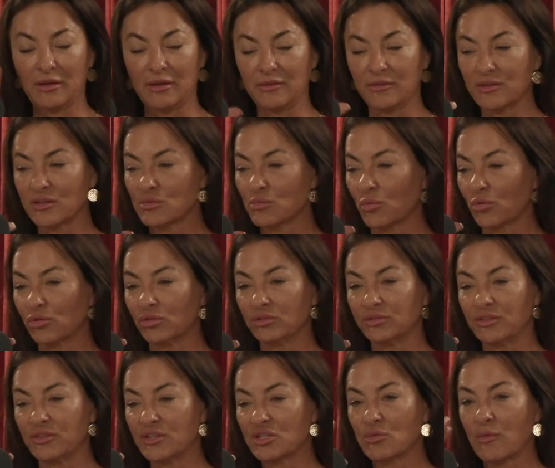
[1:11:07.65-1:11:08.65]
in this
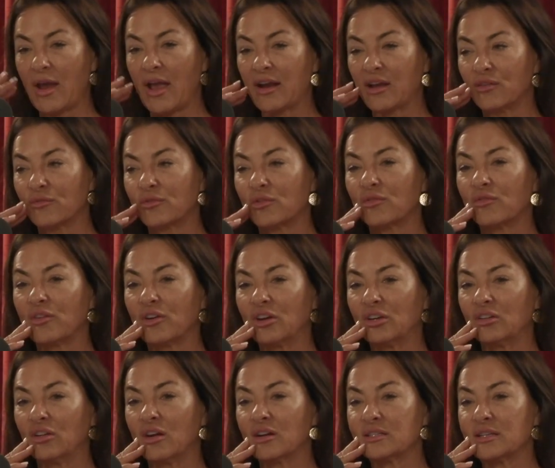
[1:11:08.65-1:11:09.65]
world in this racket for a
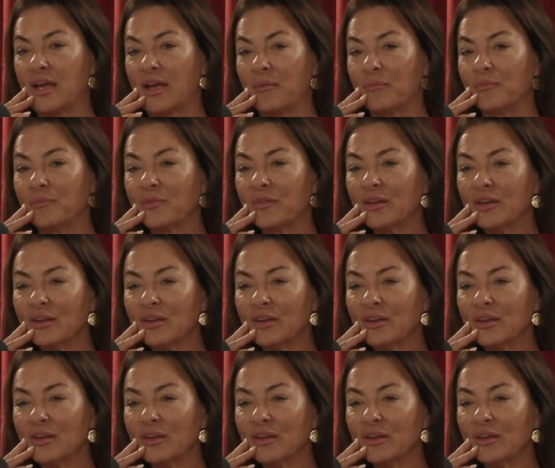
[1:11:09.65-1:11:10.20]
very long time.